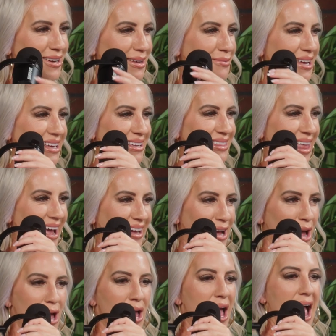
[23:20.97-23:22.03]
know what I mean?
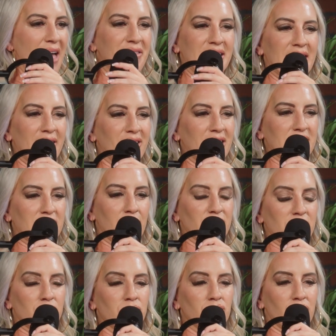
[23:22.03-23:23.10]
Like, and then I realized that
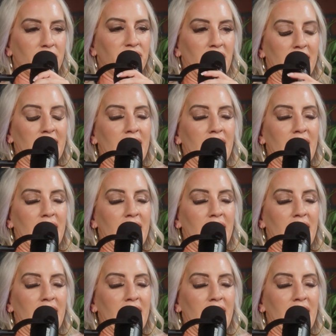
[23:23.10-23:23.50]
was a huge red flag.